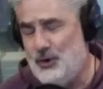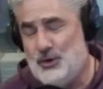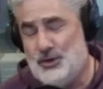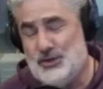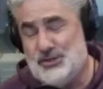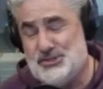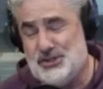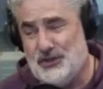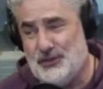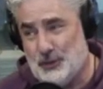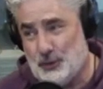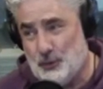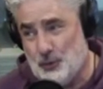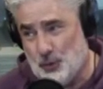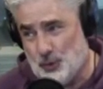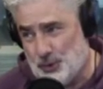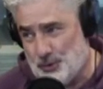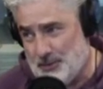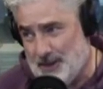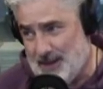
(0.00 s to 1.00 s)
focus on the
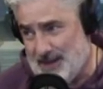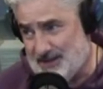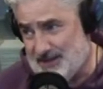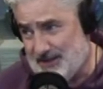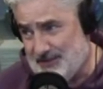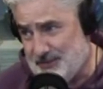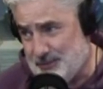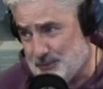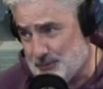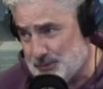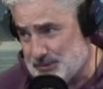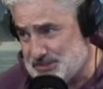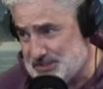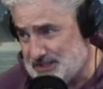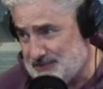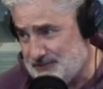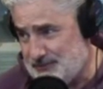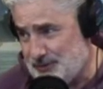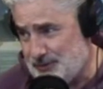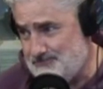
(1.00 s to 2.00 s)
quarterback, not the
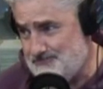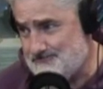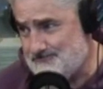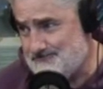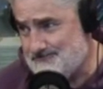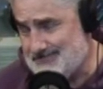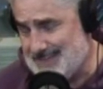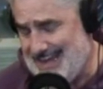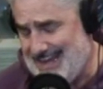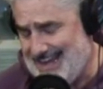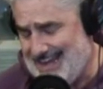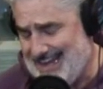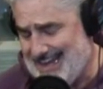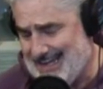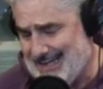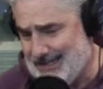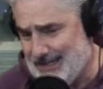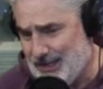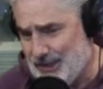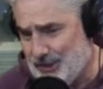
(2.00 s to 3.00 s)
receiver,
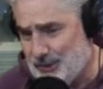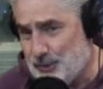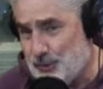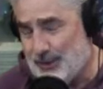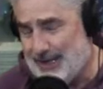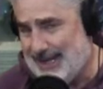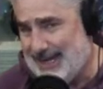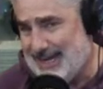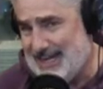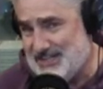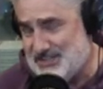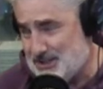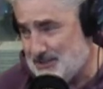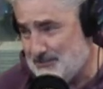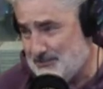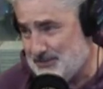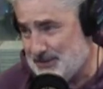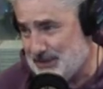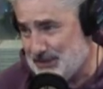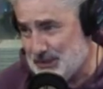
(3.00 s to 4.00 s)
and I'll create
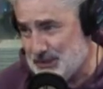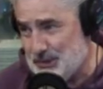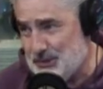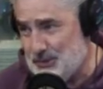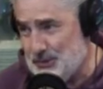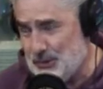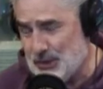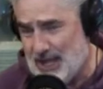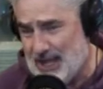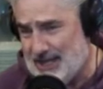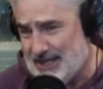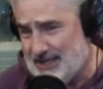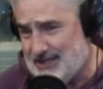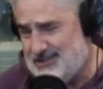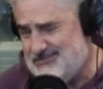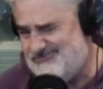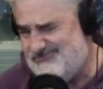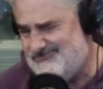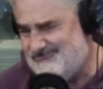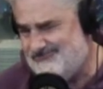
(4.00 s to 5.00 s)
something new like
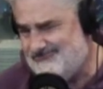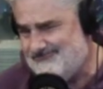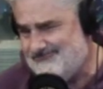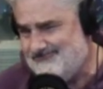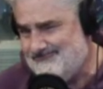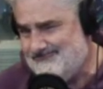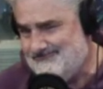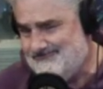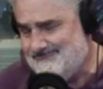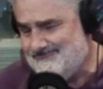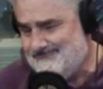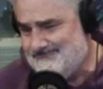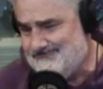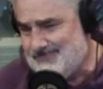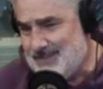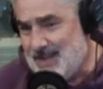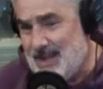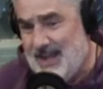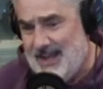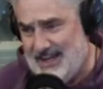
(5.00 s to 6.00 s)

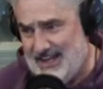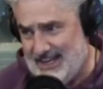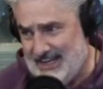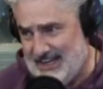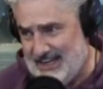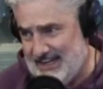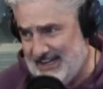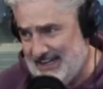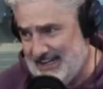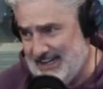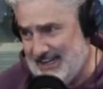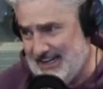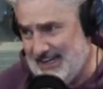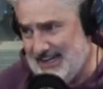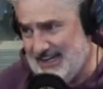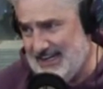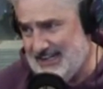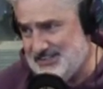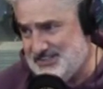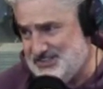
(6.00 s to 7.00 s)

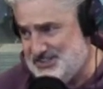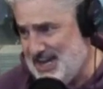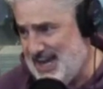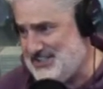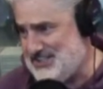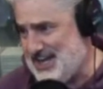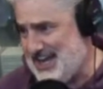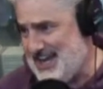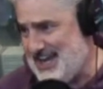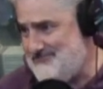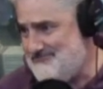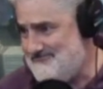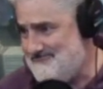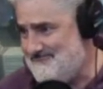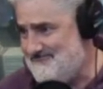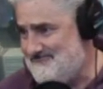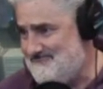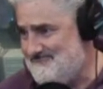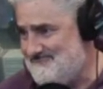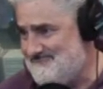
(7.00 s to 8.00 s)
He's JJ.
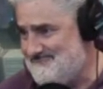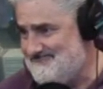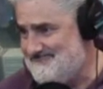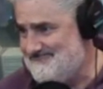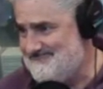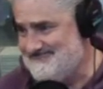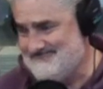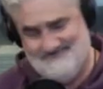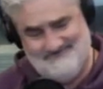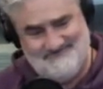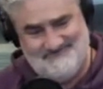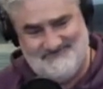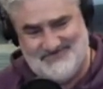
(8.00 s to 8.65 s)
Oh, I like